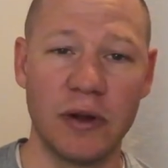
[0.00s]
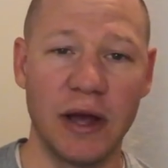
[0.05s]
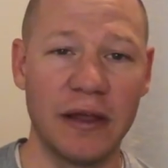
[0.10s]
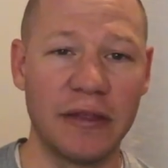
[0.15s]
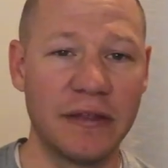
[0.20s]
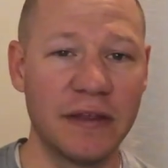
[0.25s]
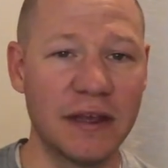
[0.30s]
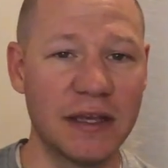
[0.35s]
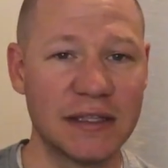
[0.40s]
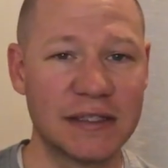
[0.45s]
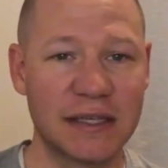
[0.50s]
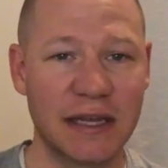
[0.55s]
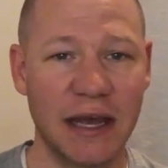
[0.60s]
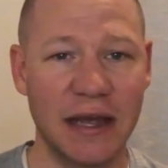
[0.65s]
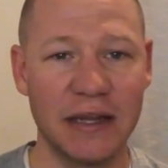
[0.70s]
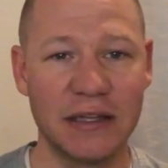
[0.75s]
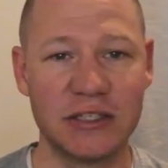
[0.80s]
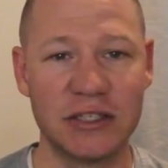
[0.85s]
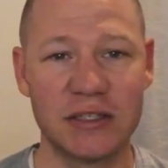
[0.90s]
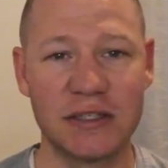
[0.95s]
I think it's
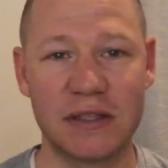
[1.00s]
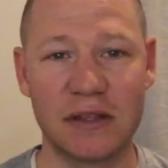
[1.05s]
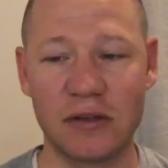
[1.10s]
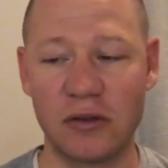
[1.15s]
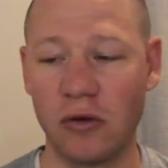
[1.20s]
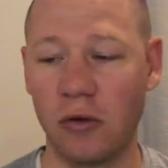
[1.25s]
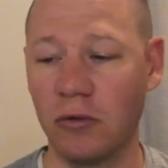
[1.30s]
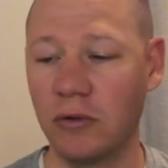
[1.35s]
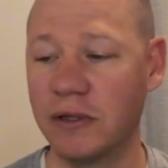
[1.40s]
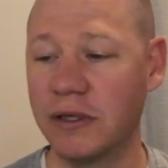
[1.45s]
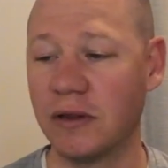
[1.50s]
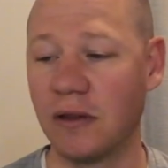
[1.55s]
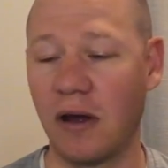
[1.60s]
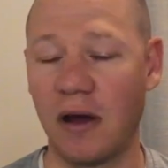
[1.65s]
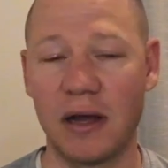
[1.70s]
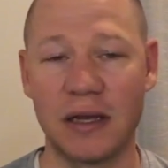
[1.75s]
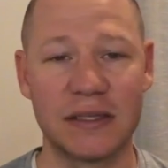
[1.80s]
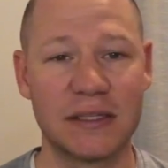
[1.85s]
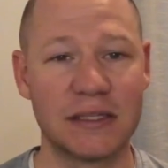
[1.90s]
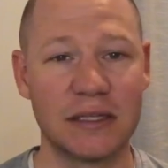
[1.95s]
kind of just the
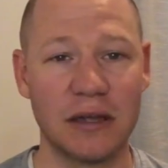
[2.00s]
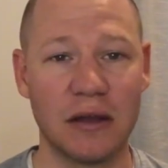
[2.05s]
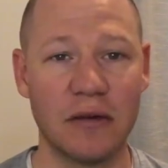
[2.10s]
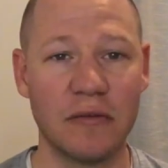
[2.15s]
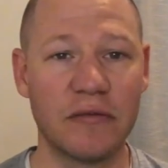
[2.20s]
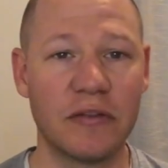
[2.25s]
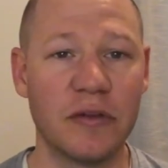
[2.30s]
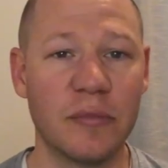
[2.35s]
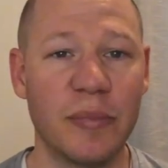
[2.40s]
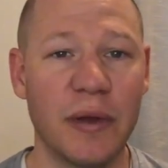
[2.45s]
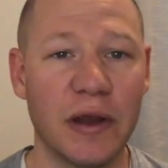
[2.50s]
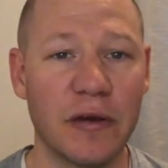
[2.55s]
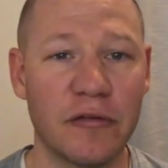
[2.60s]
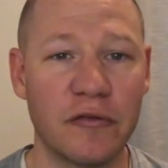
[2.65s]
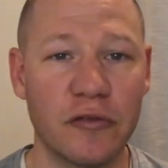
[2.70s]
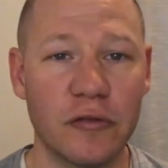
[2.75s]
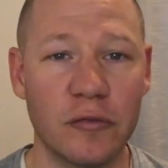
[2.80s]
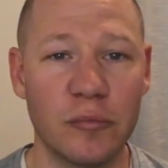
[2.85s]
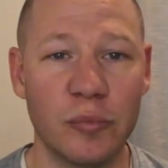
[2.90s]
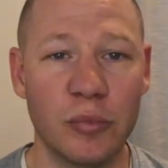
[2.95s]
Goldilocks of the
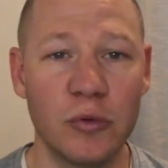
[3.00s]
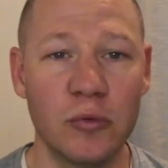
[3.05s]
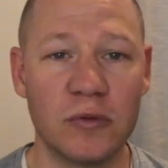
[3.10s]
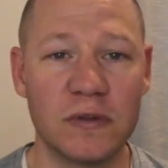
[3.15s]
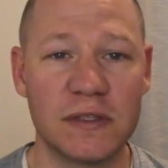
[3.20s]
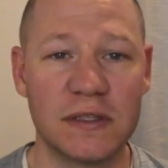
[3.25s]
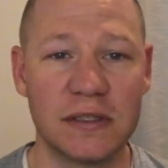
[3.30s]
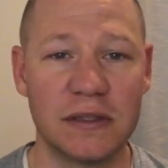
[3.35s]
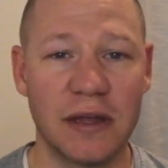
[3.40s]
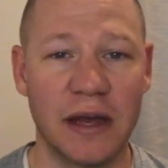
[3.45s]
barefoot boots.